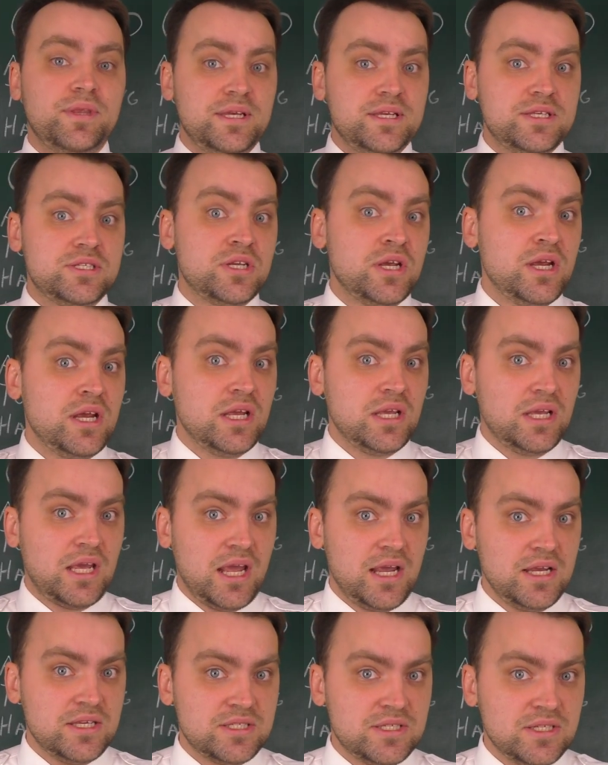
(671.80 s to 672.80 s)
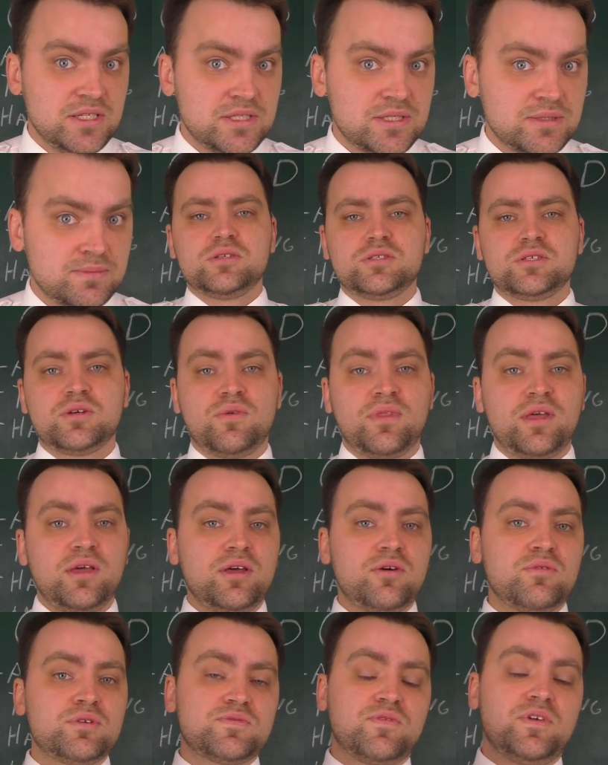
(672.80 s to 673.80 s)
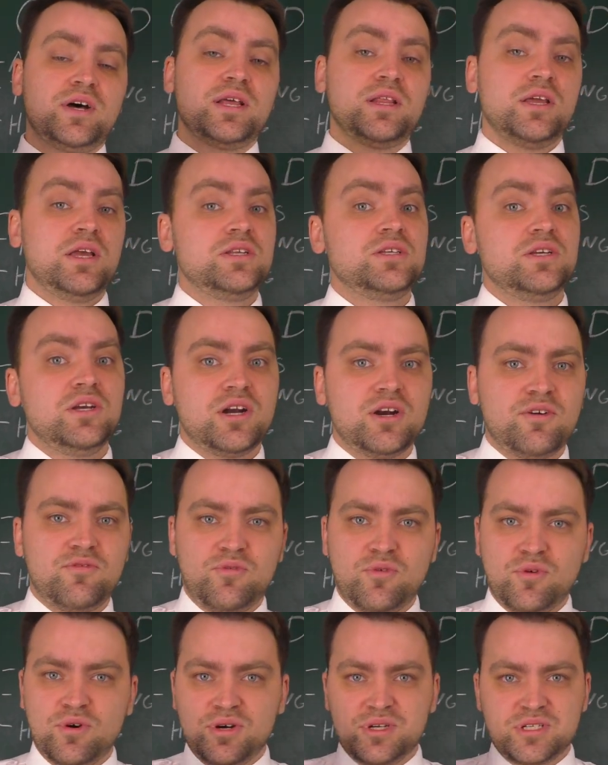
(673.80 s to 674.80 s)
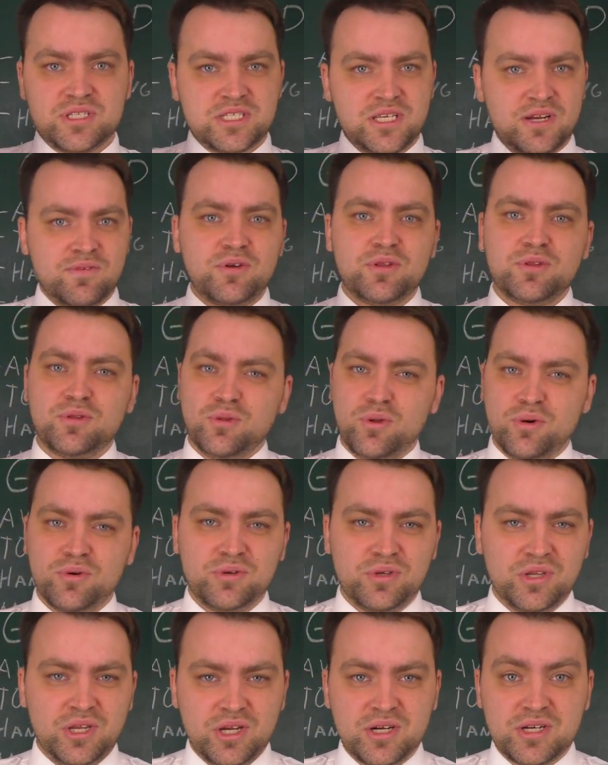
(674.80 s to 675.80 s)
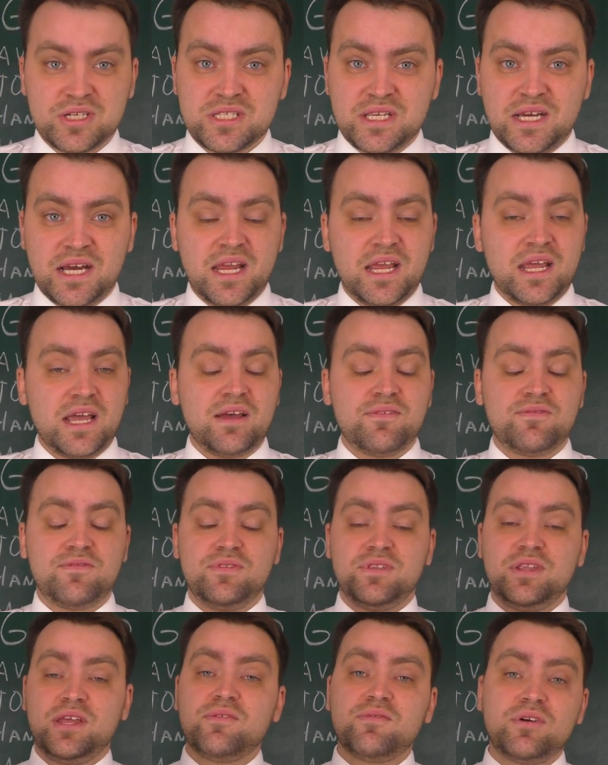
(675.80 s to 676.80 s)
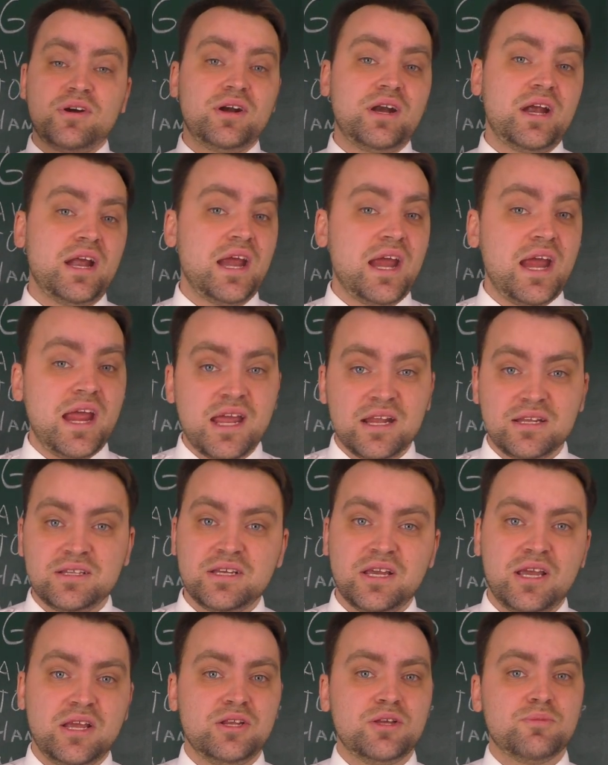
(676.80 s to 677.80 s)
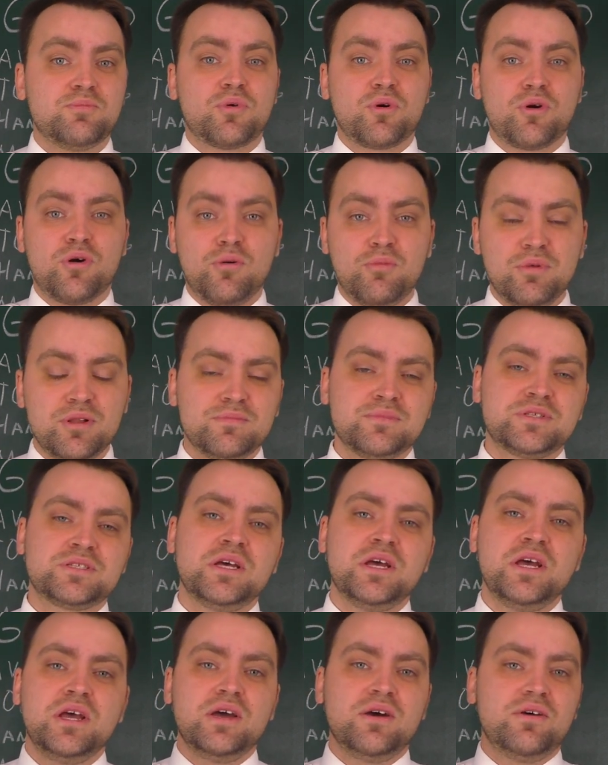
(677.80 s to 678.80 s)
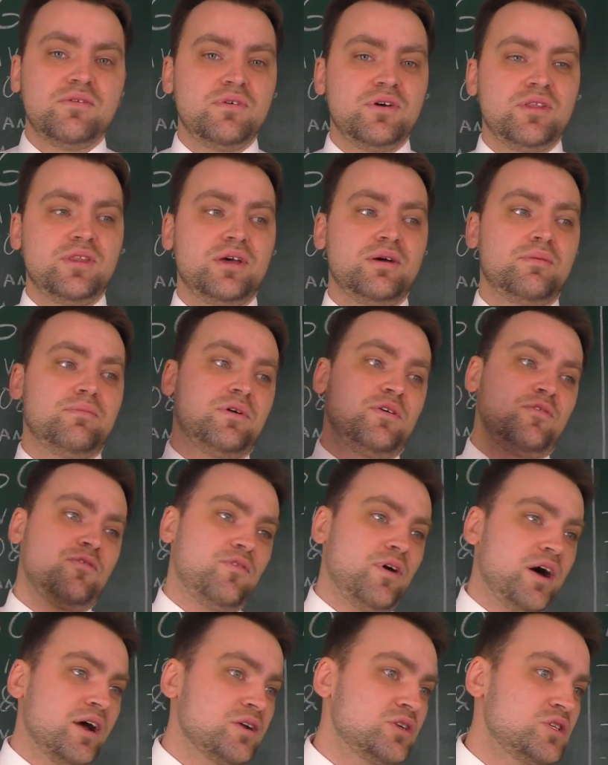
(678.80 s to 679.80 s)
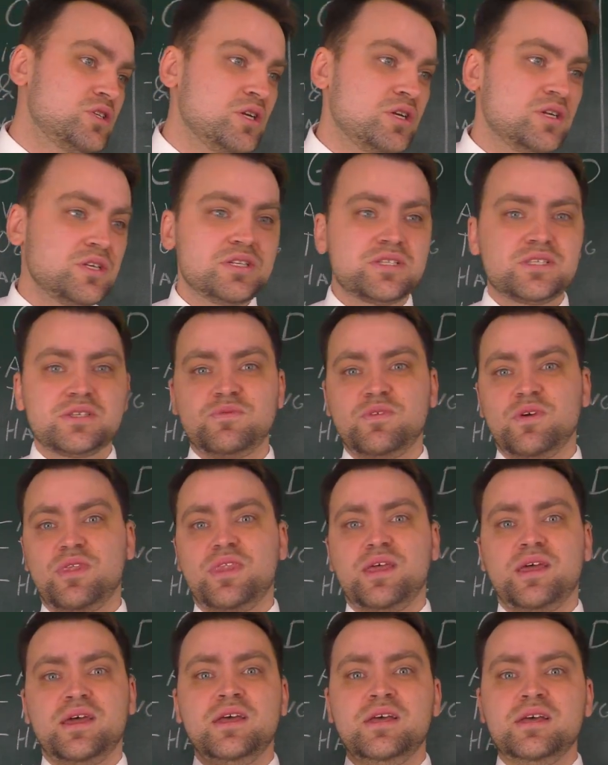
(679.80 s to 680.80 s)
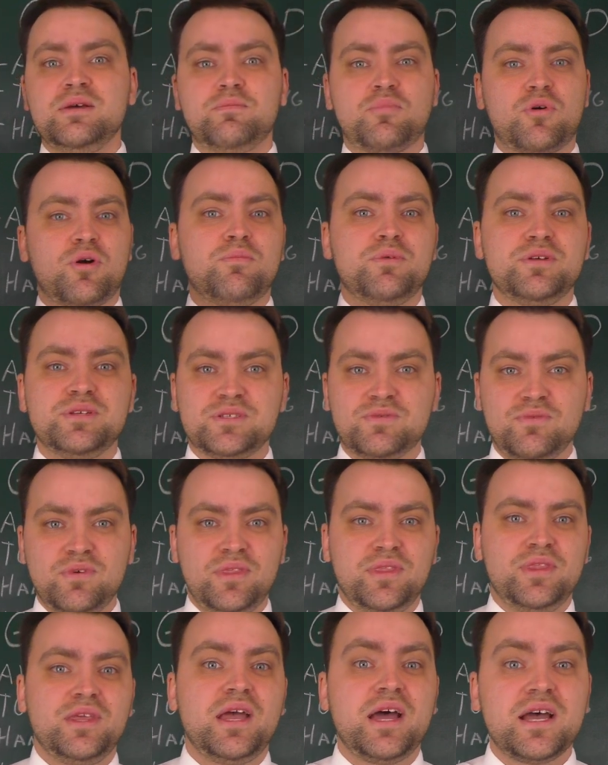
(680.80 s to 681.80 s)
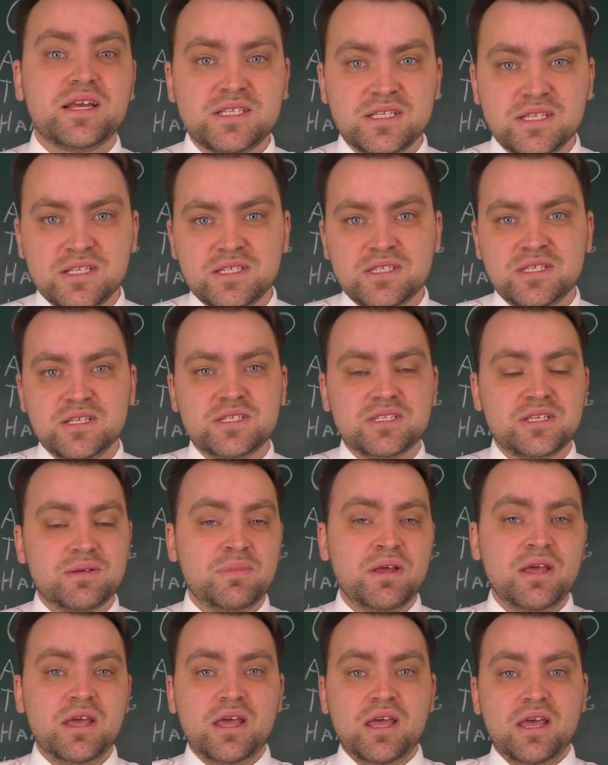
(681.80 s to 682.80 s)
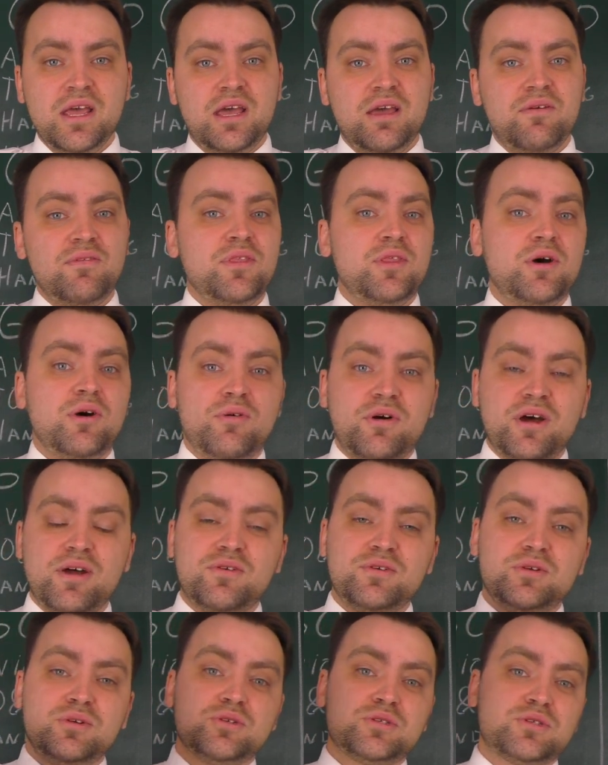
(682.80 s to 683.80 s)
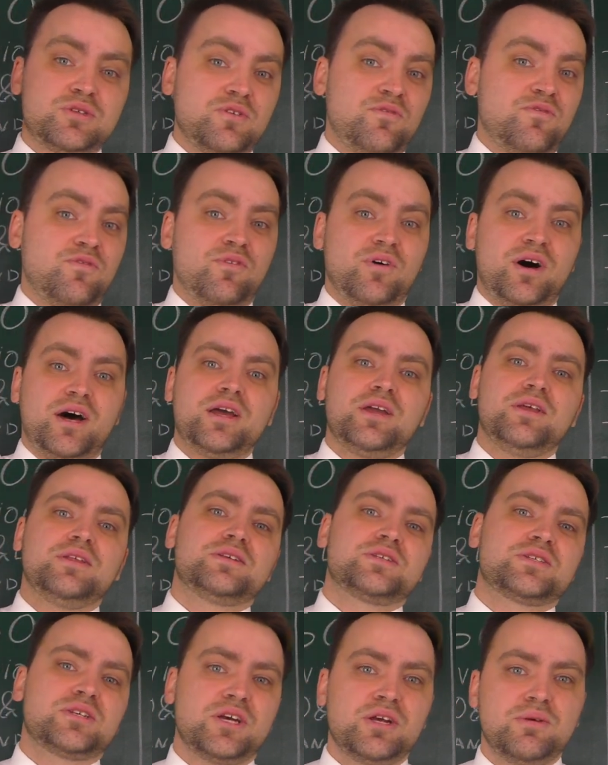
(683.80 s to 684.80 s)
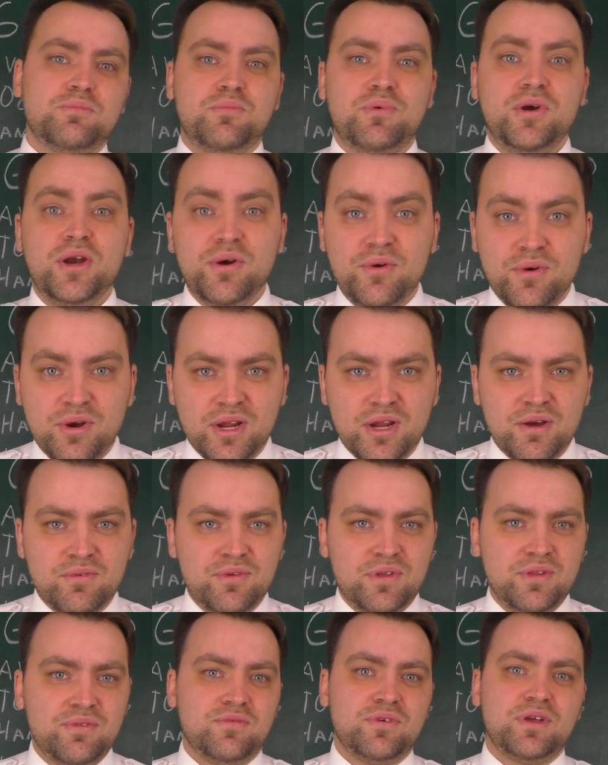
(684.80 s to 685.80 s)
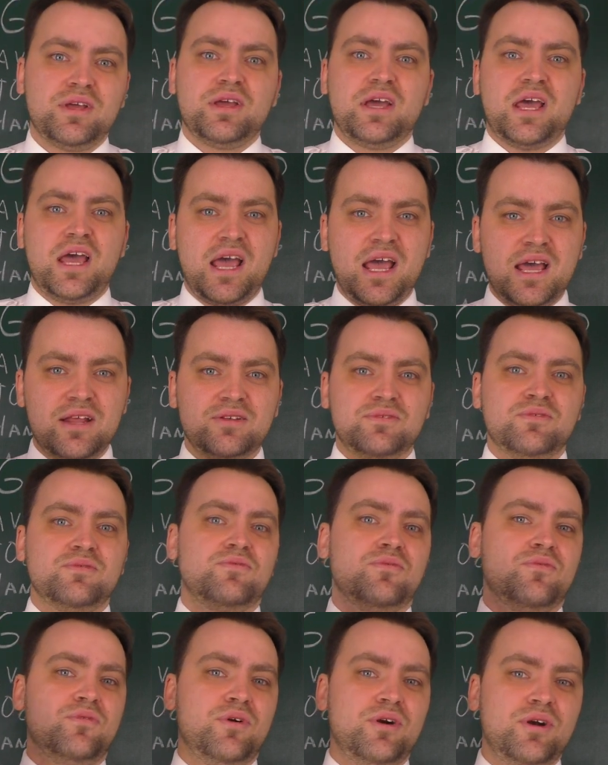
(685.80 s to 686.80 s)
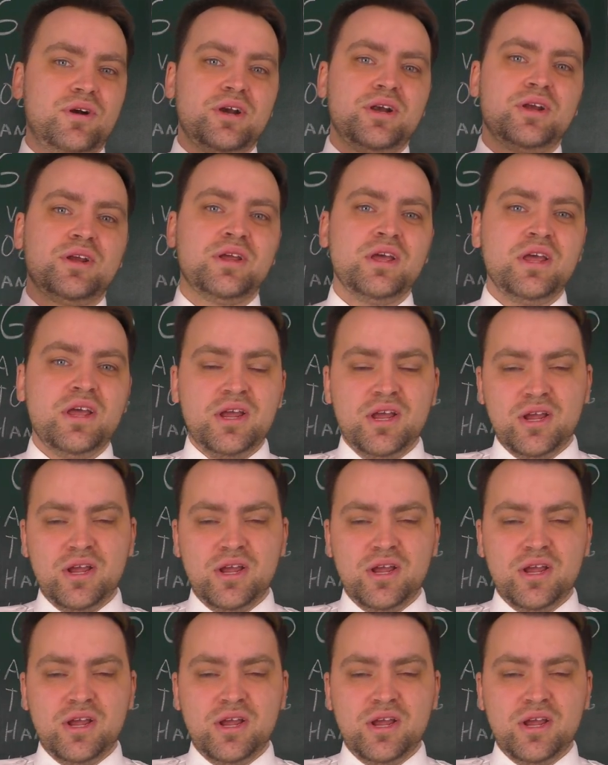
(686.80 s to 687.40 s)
these cases. So then I was flying ATR for 7 long years. I have never had any problems with the malfunctions, with the problems with the icing system. Even though I used to fly in Siberia when we had very